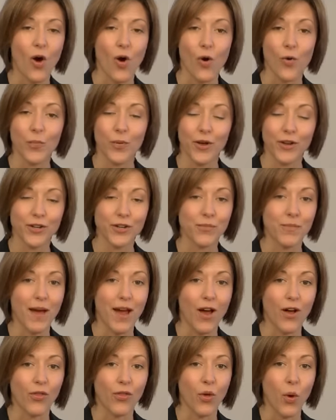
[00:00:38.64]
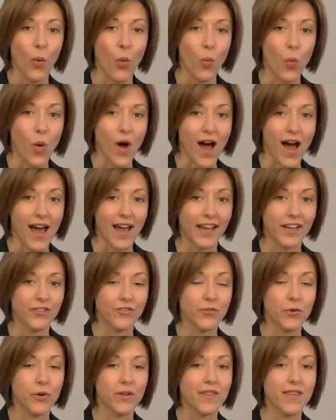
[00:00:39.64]
Open your mouth wide
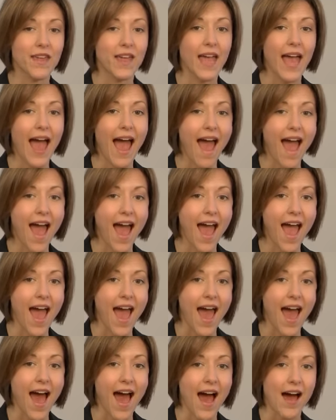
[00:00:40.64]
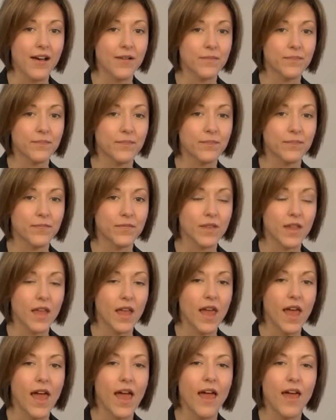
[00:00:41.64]
for the ah,
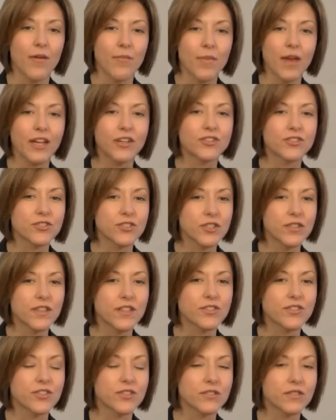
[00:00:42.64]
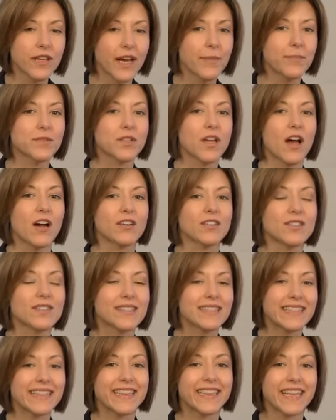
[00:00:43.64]
and make sure that your lips are
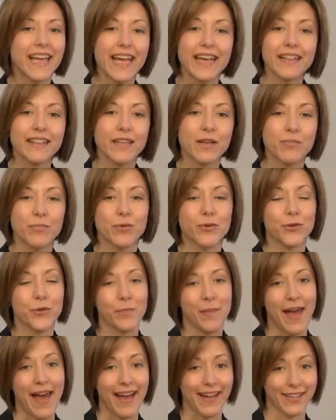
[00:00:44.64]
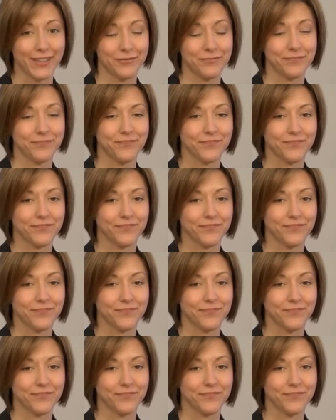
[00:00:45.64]
slightly pulled back.